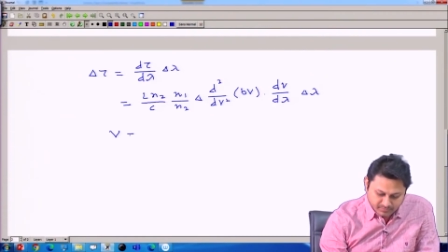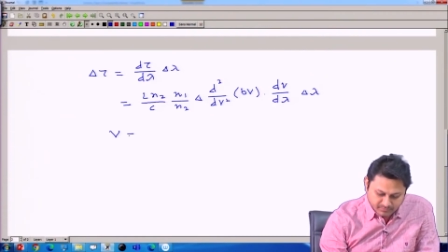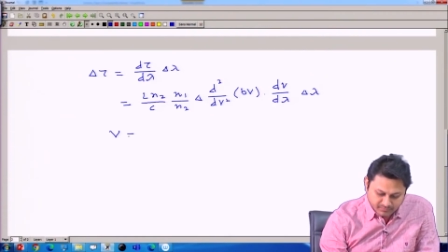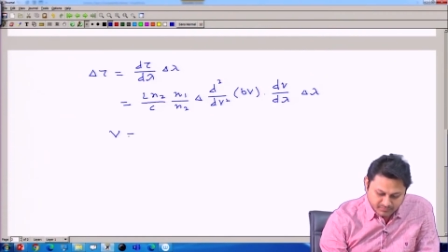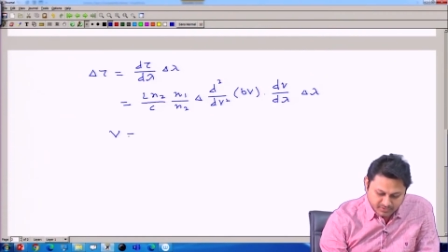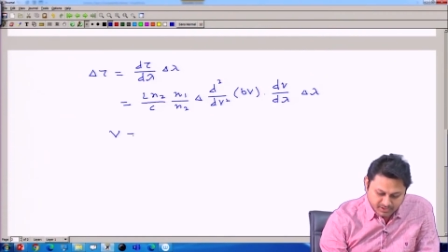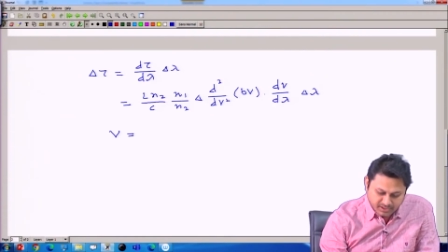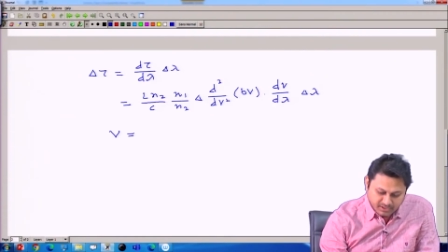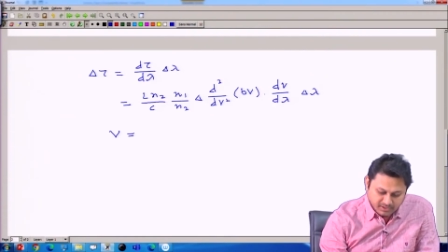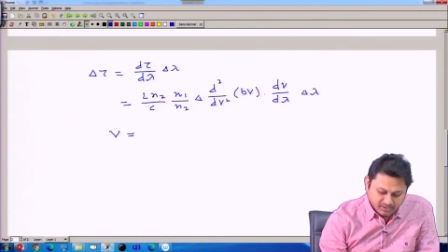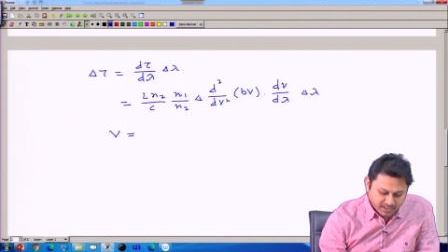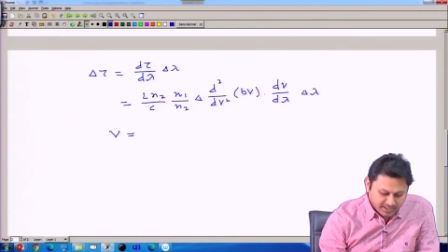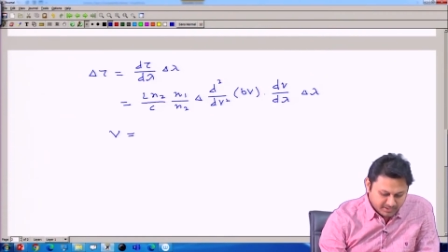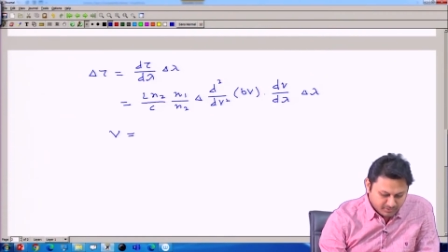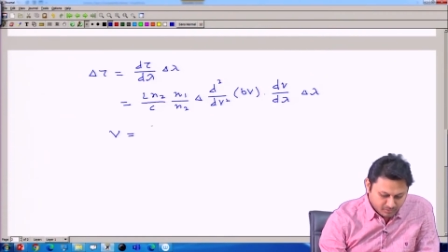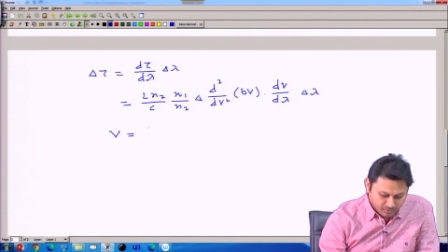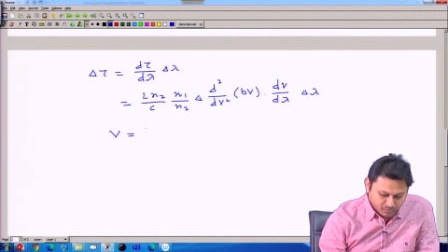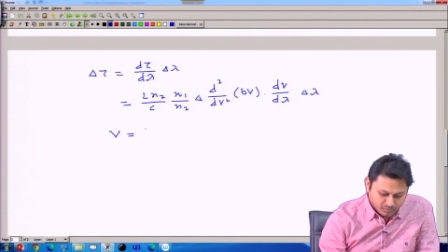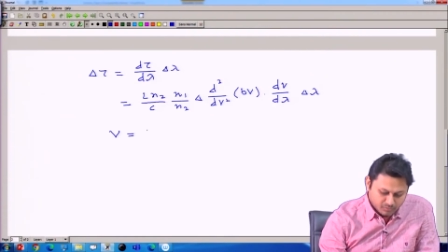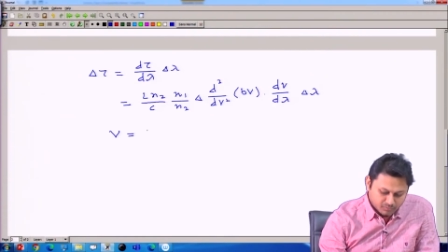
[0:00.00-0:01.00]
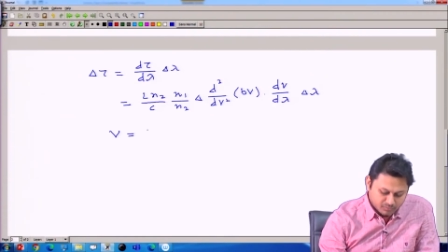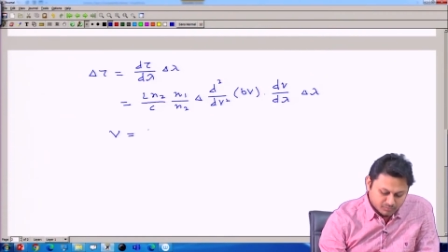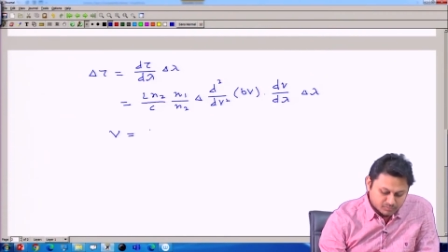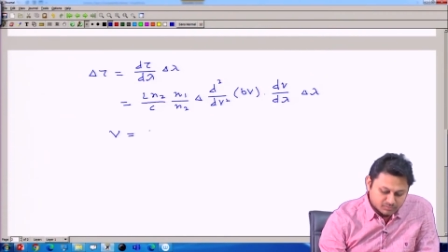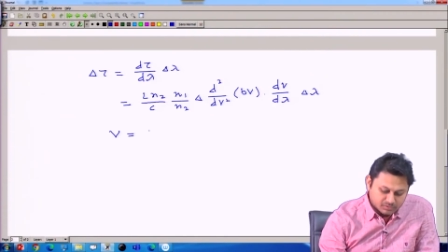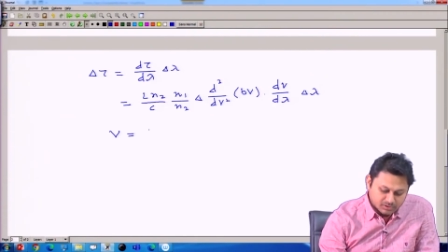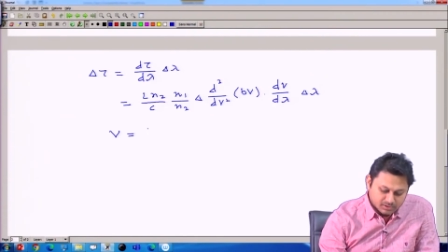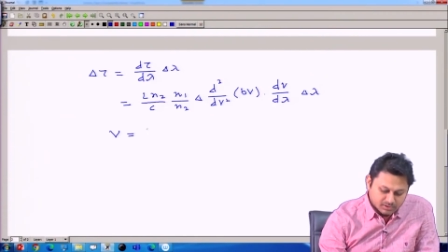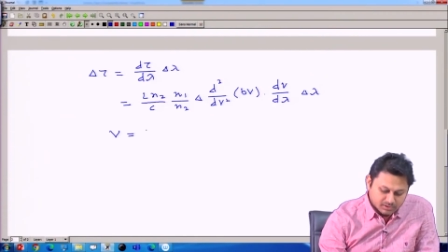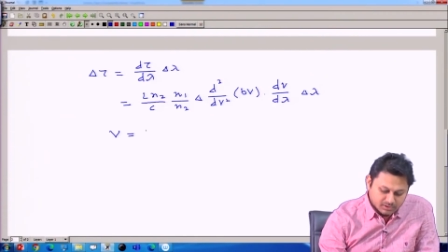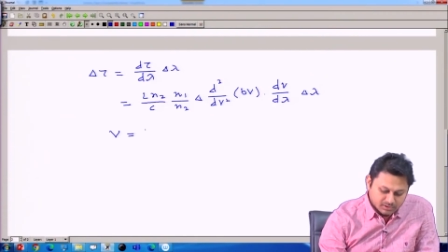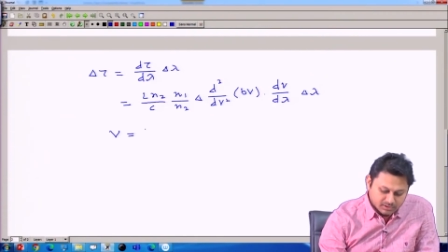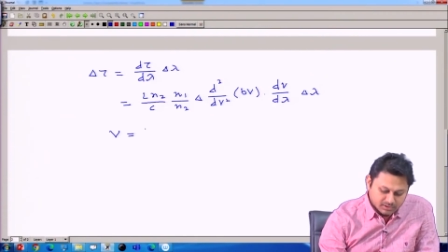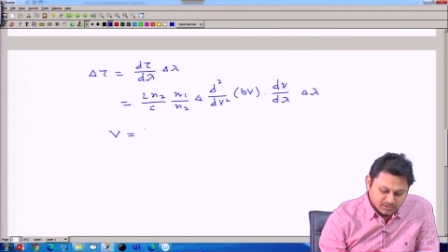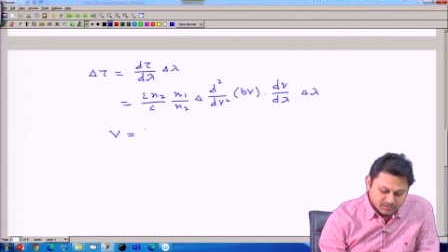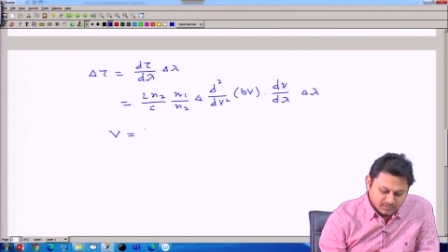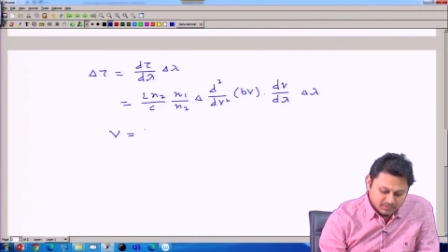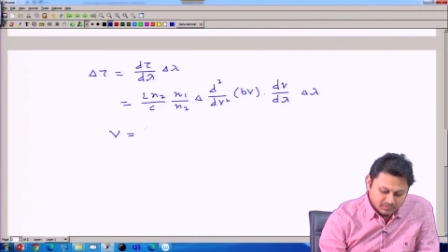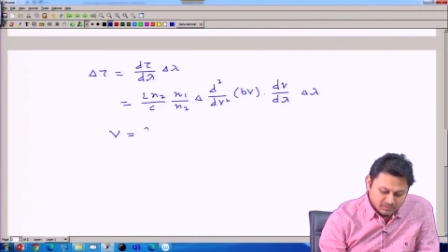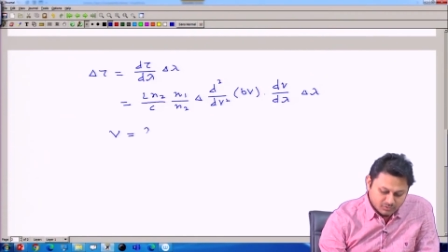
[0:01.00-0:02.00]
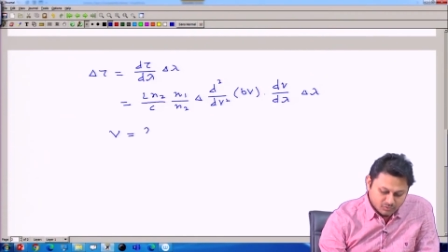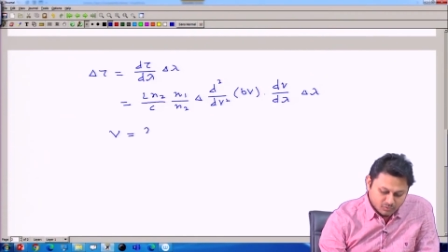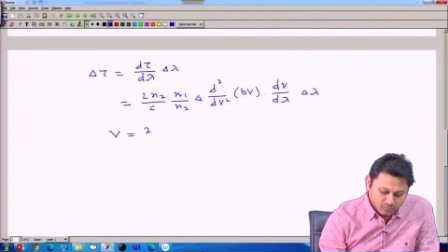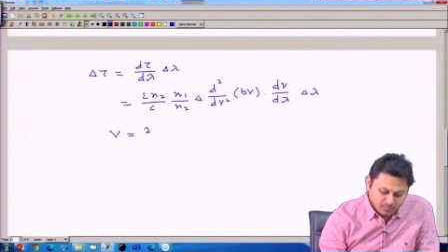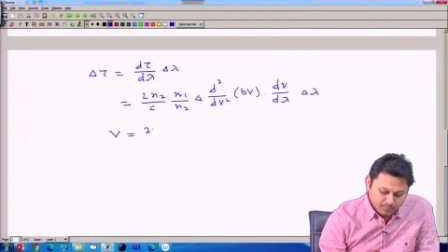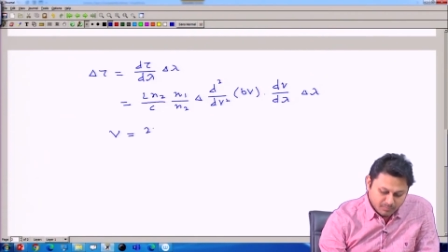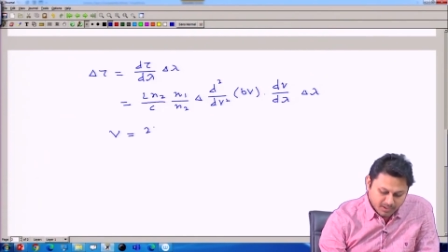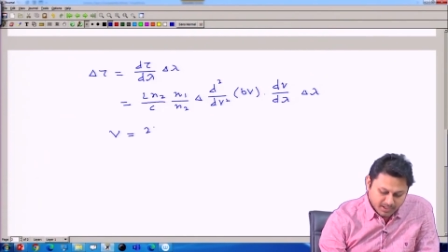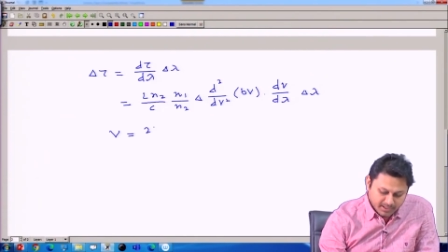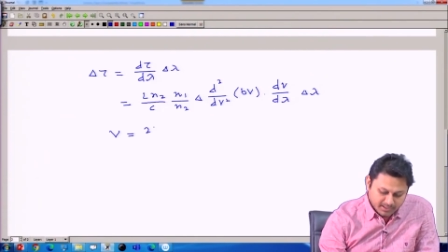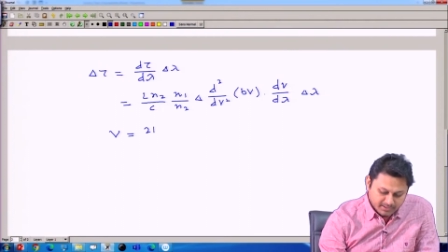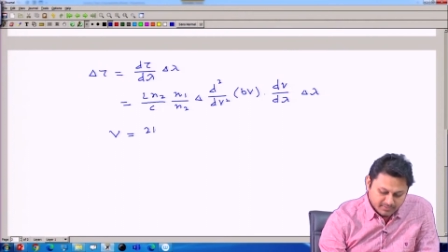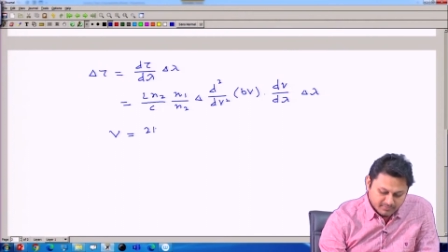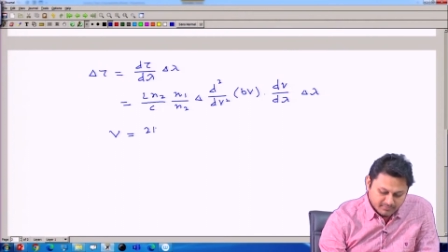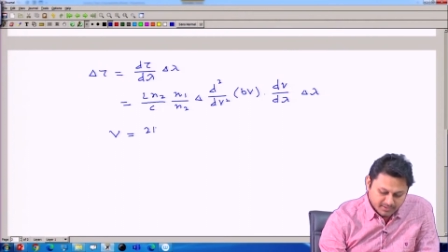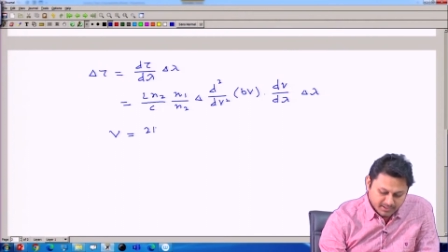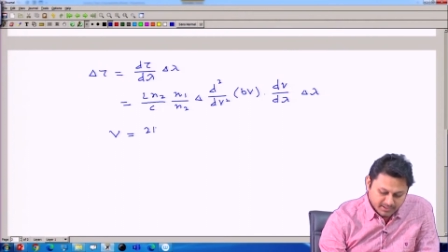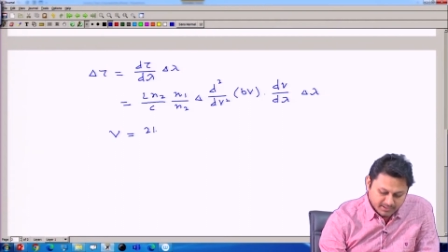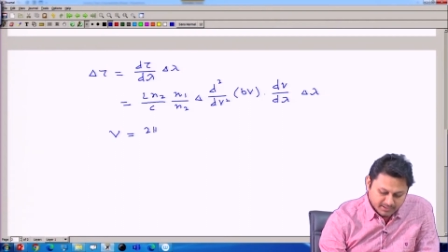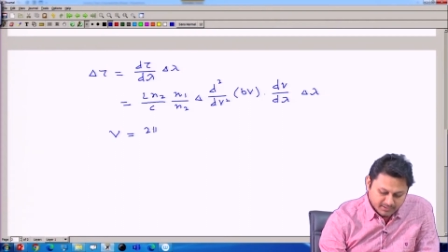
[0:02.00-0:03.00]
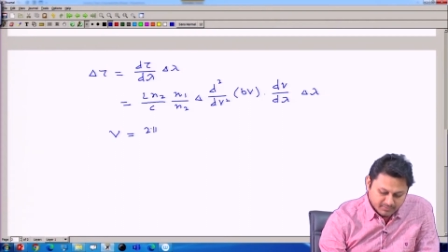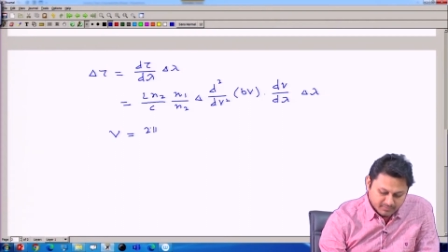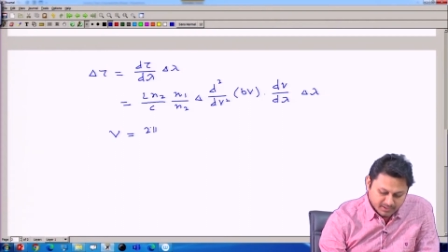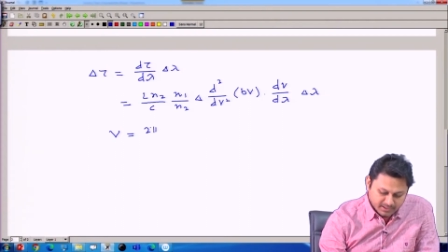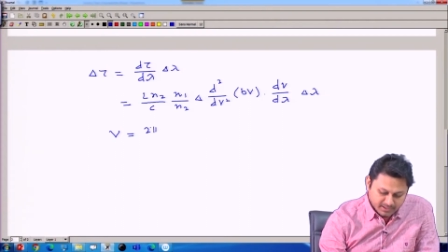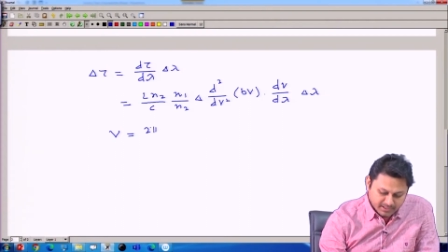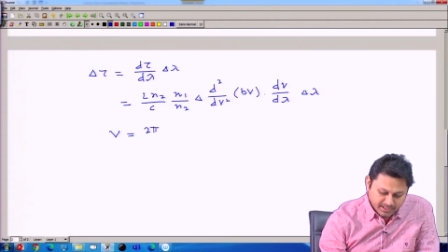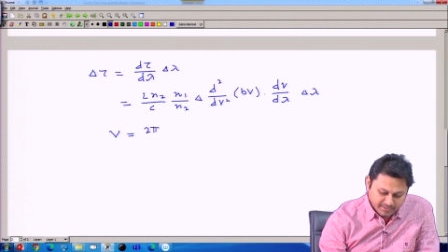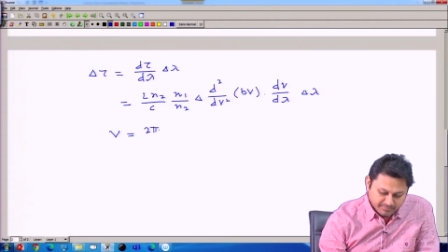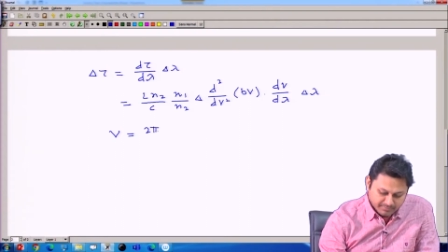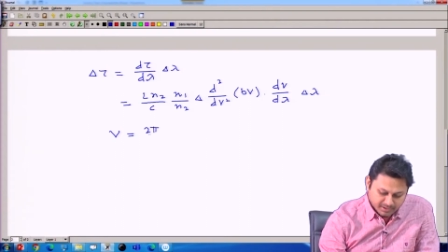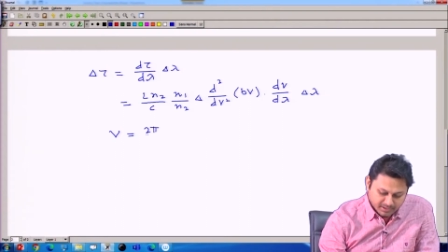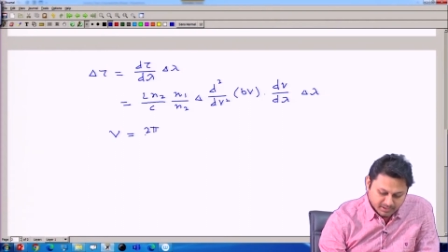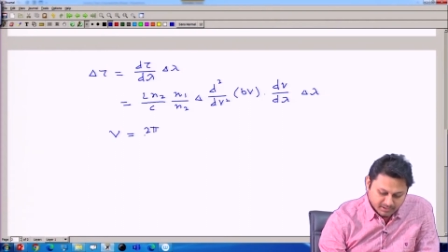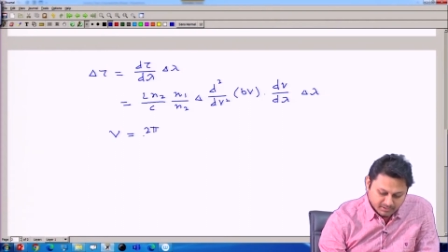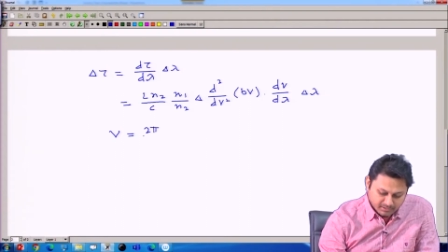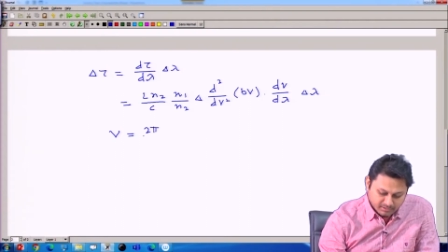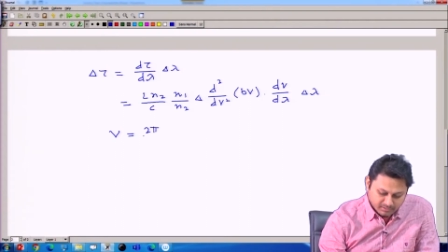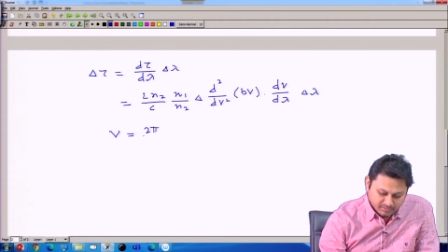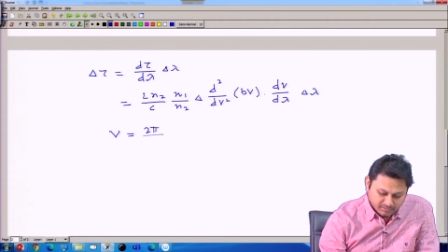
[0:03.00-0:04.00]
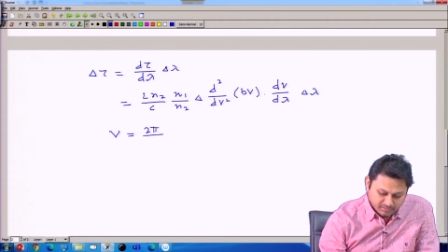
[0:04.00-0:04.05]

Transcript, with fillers: V I know it is 2 pi divided by lambda